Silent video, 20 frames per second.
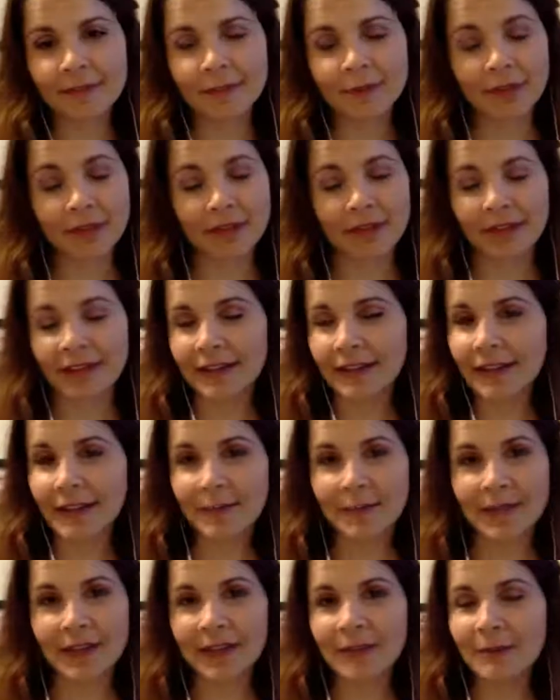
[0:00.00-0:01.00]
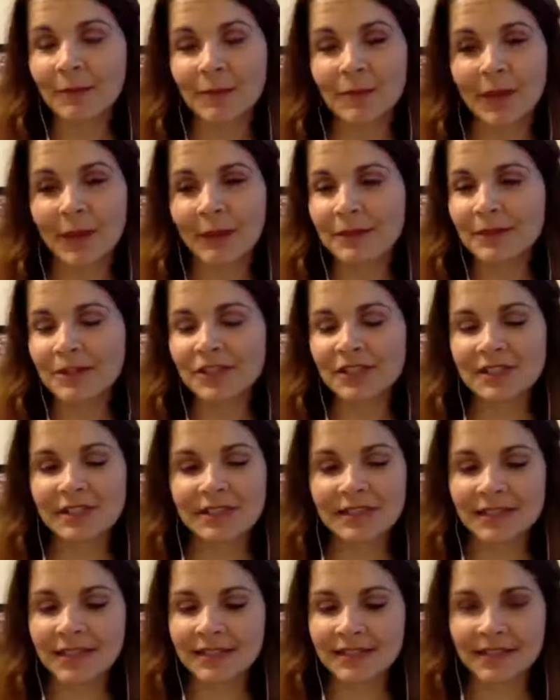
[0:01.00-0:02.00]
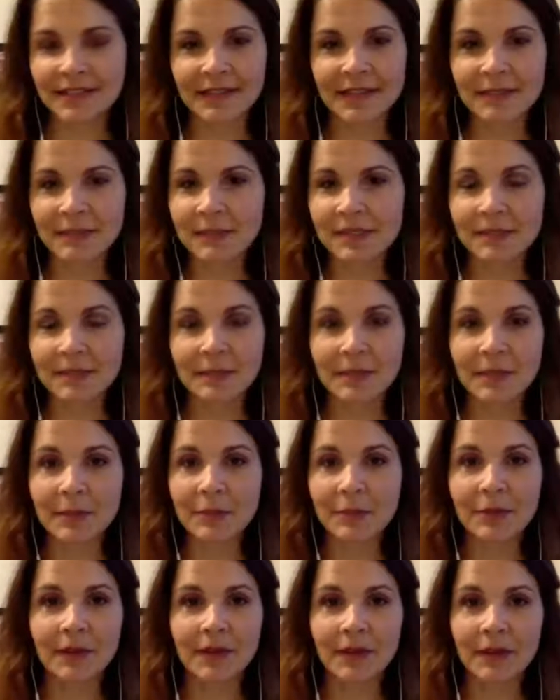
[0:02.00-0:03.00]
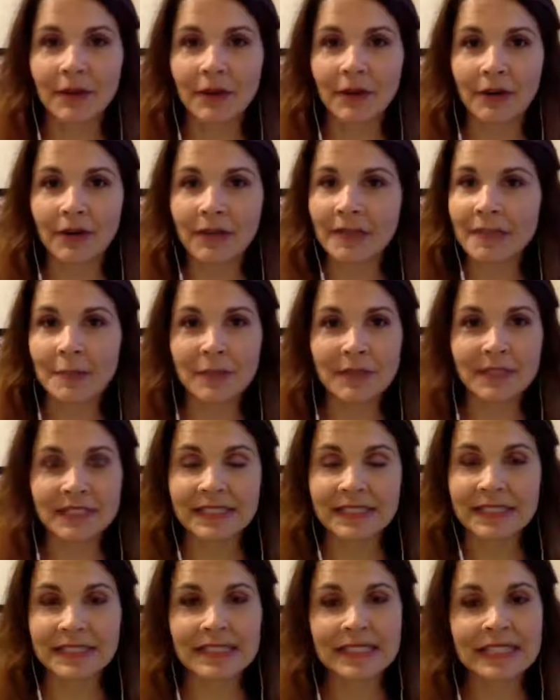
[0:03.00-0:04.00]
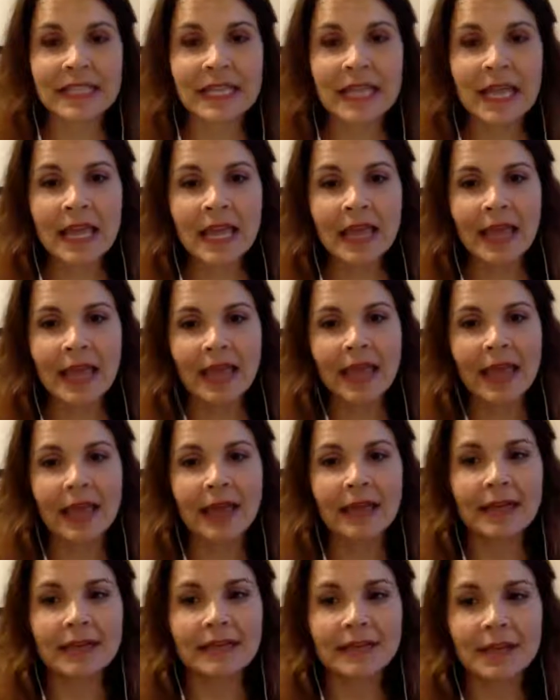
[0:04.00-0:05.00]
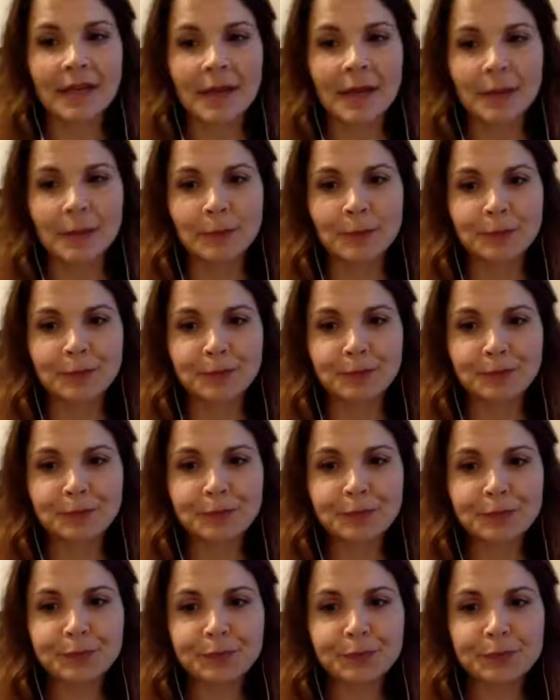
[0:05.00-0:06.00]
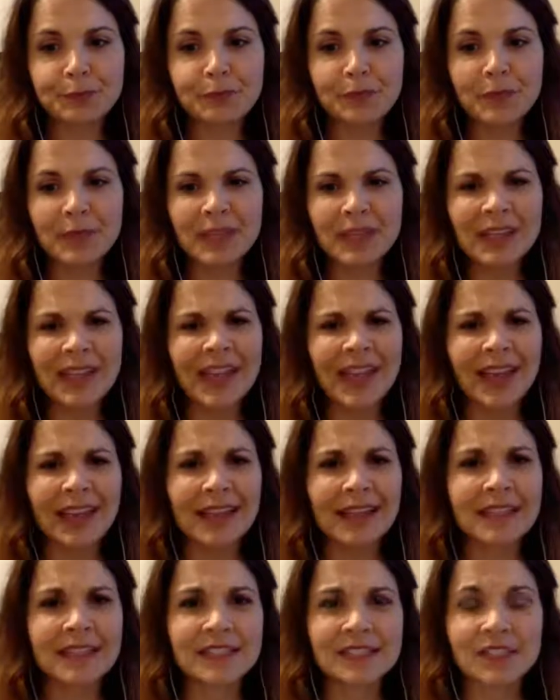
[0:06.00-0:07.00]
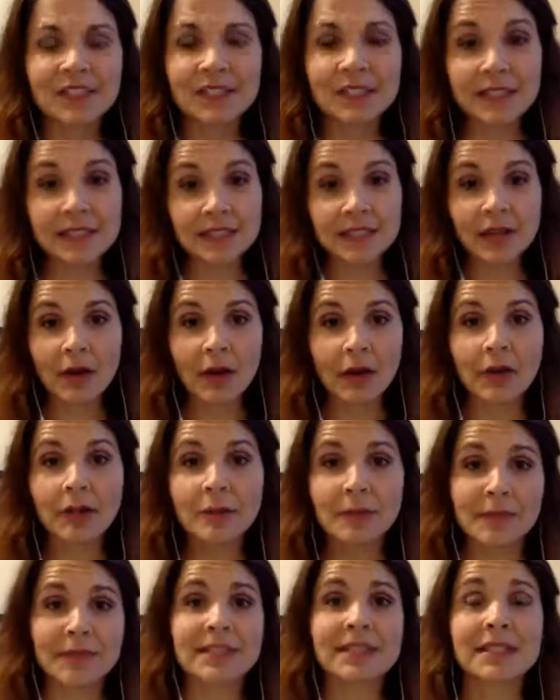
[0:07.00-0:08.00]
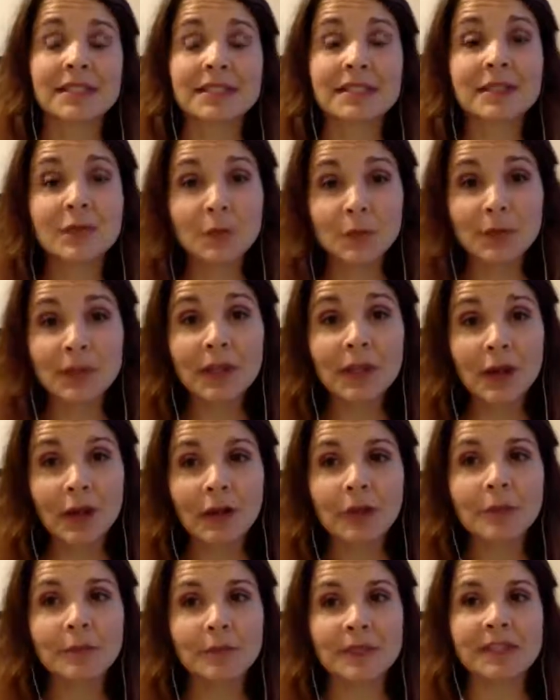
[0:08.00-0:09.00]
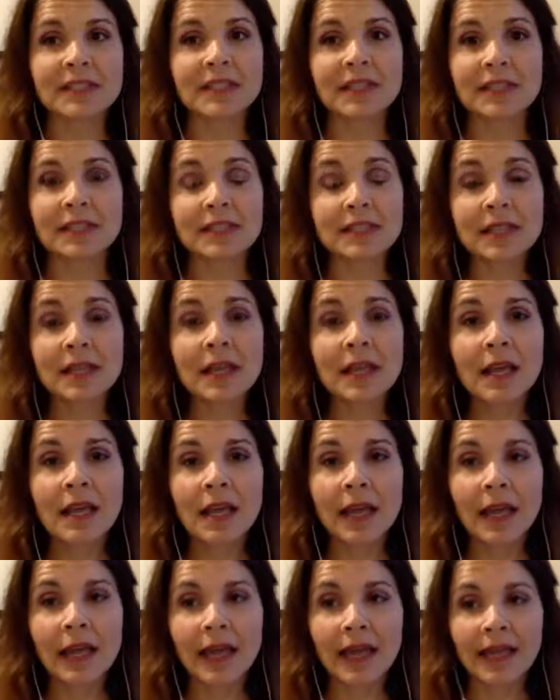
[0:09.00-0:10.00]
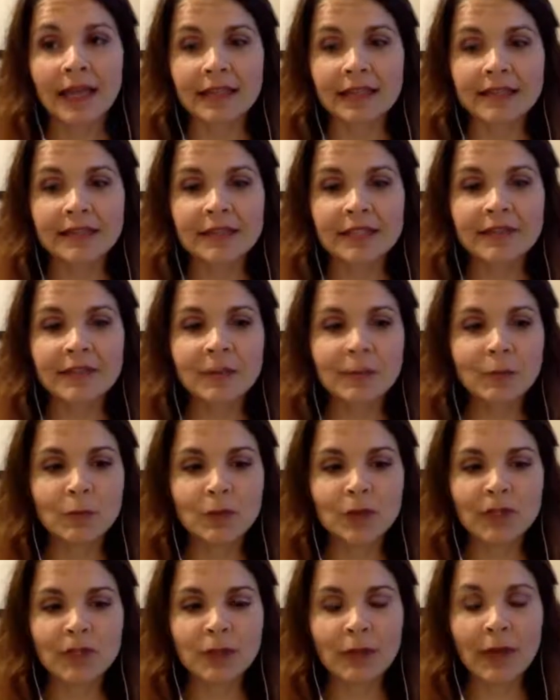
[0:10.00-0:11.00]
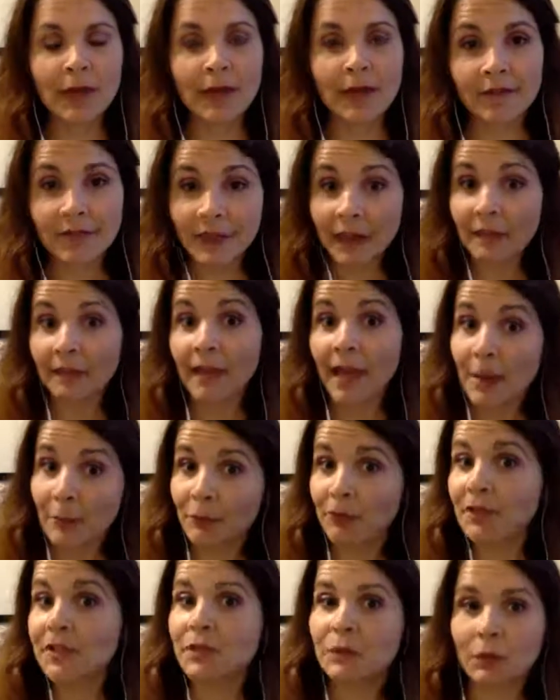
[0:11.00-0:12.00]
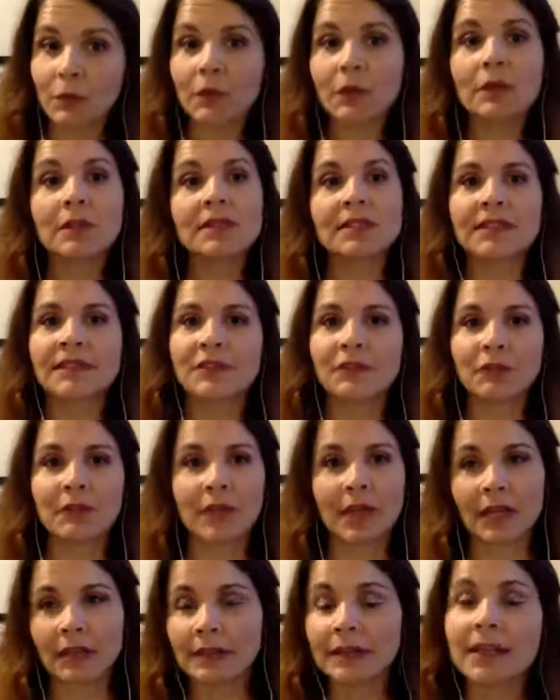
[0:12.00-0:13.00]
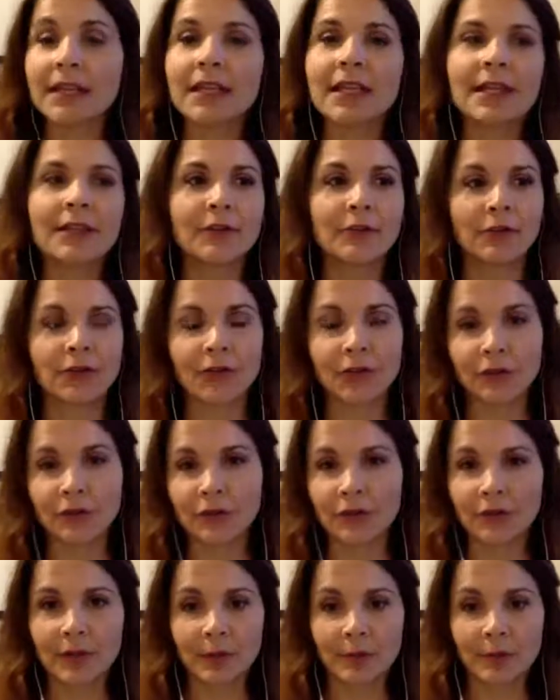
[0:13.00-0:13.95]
Really. I mean, I was just discussing this with some people that aren't in the business, and yeah, it's a hard business. It's a really hard business. And even when you have the glamorous roles, if you're a lead or you're